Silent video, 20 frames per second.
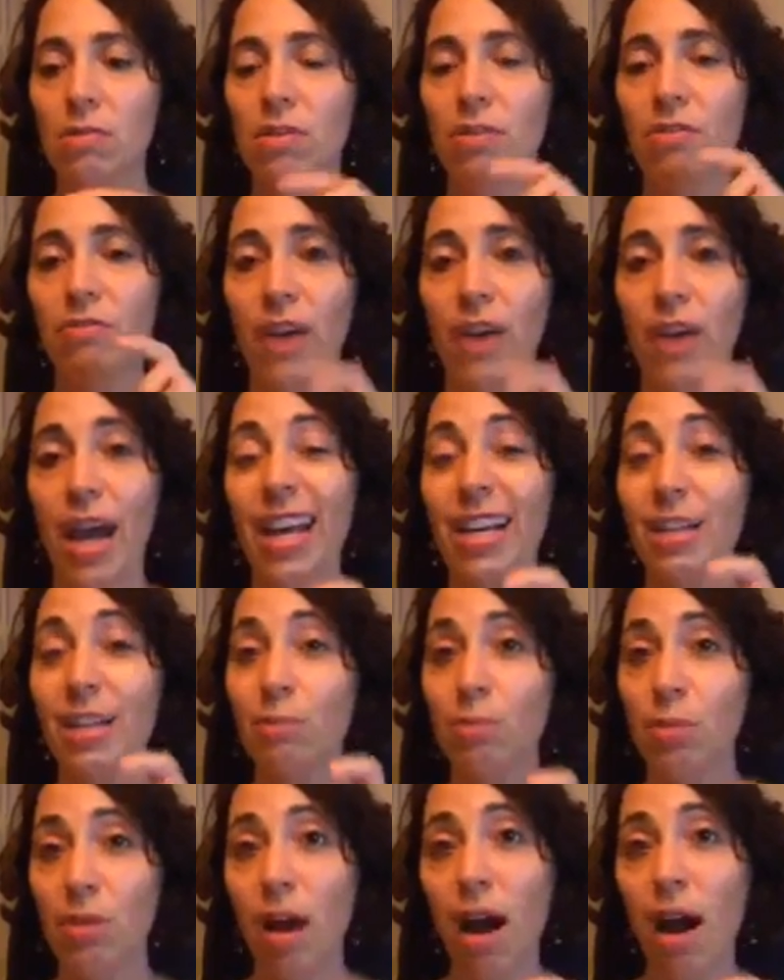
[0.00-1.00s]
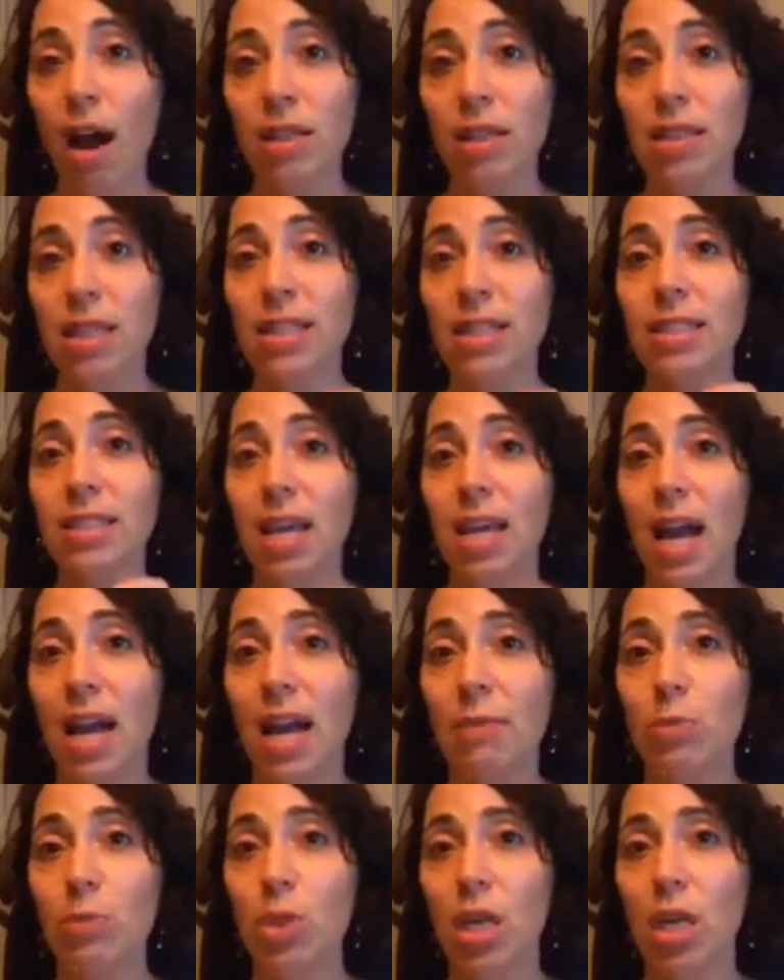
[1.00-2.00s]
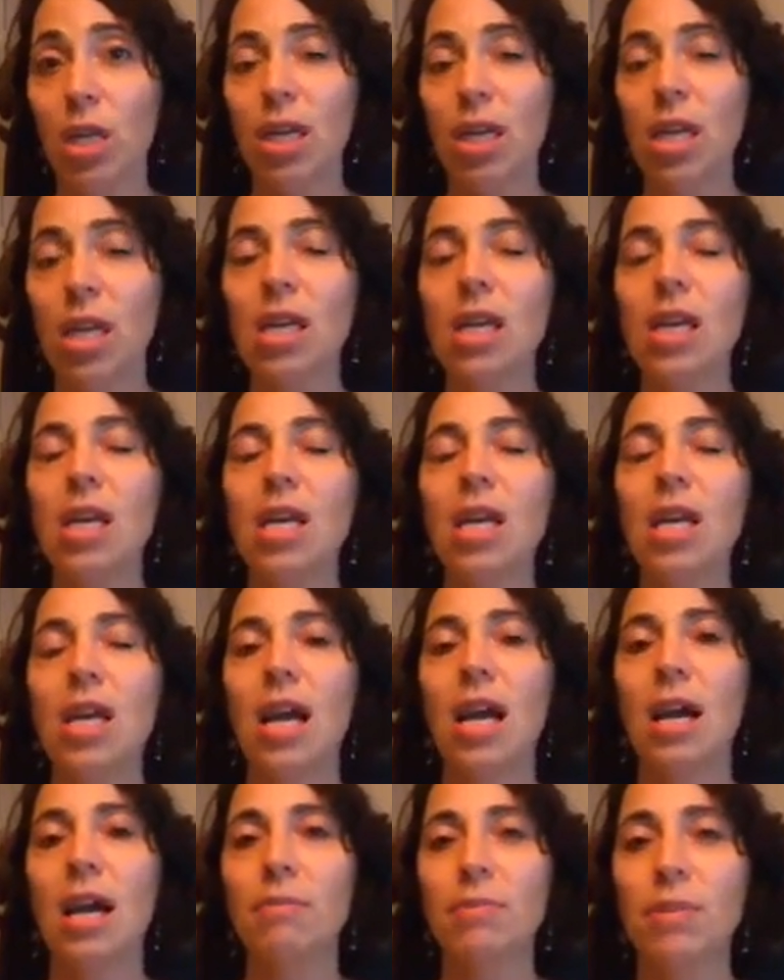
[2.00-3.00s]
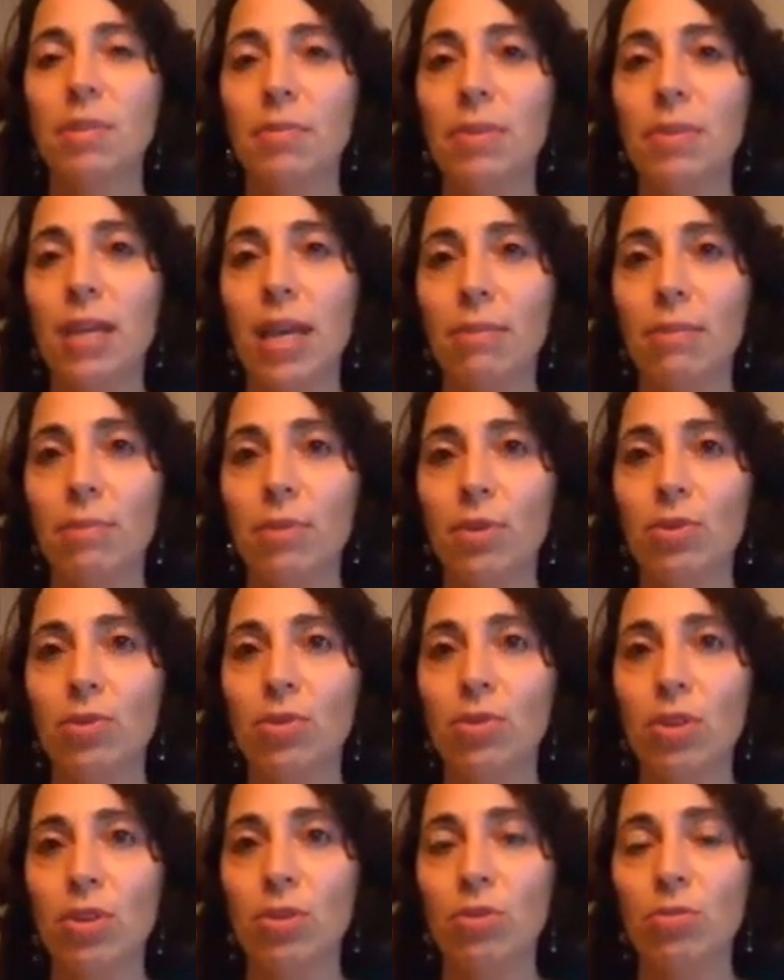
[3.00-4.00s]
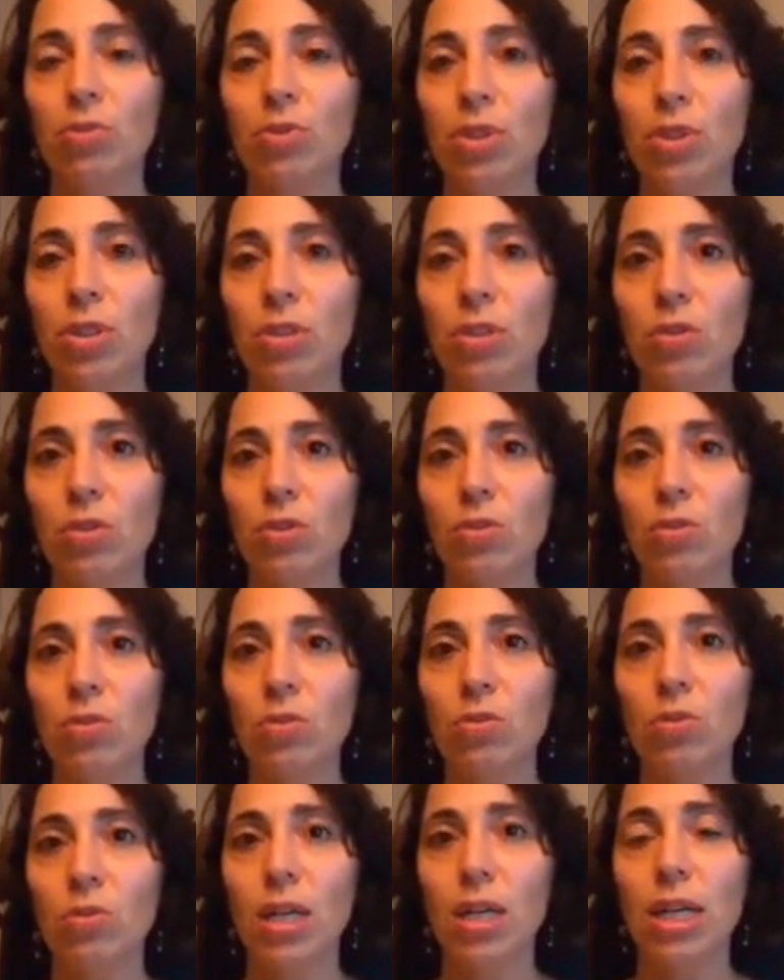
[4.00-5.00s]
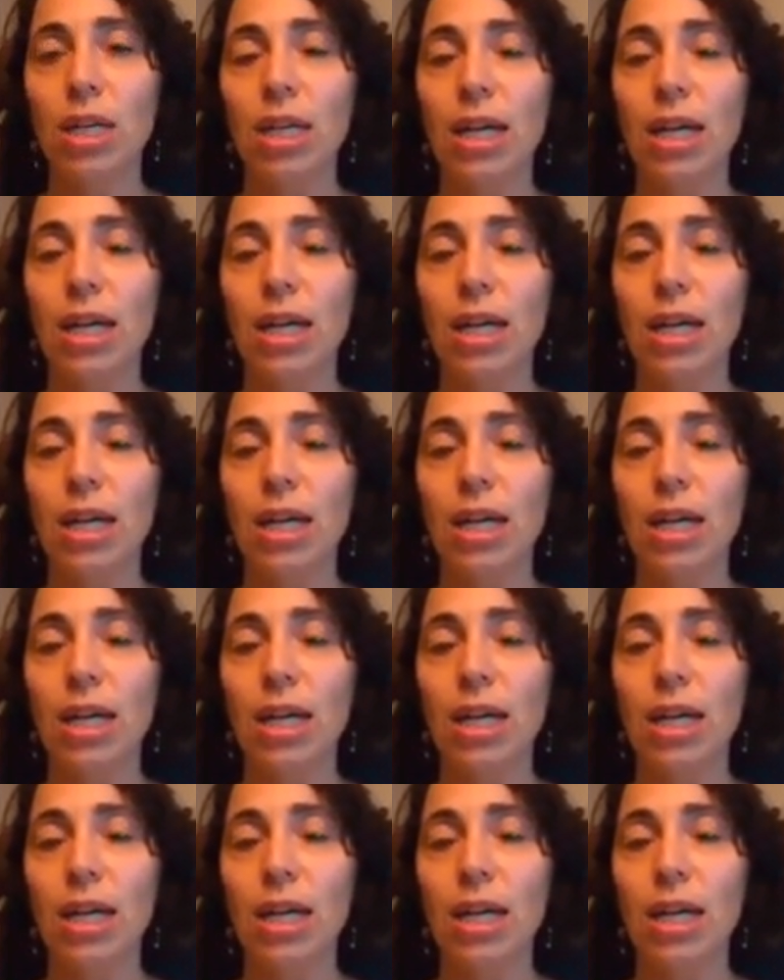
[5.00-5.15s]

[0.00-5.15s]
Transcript: define blocks like time chunking to be able to do